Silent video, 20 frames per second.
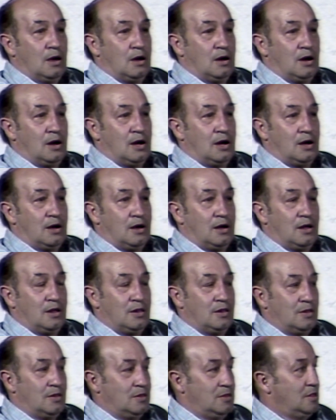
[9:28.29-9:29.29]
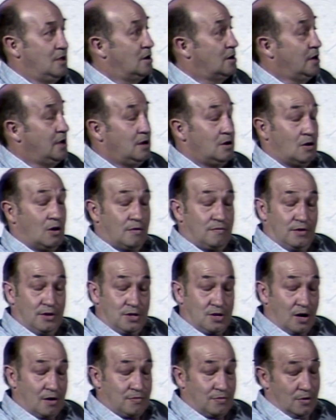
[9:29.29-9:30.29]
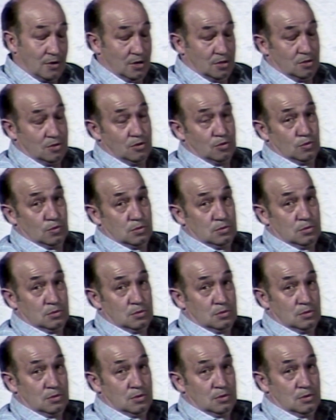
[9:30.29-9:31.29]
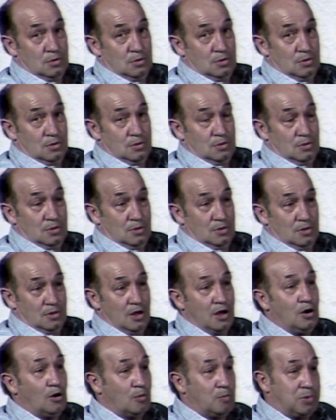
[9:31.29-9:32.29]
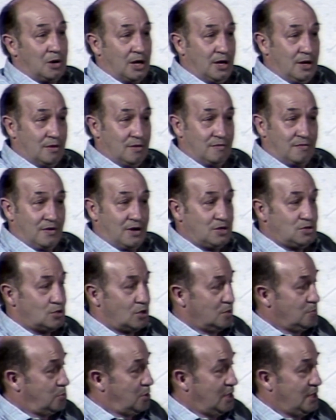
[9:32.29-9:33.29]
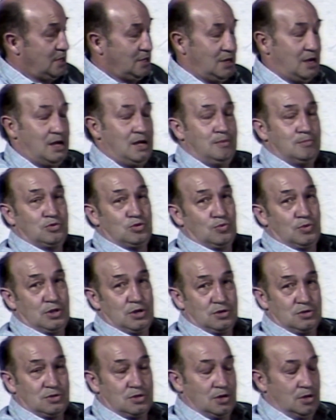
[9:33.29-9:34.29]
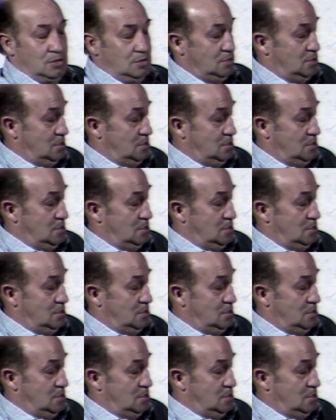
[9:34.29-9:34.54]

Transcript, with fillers: Uh, they're getting awfully tough on it too. They don't play, the feds aren't playing games with these things.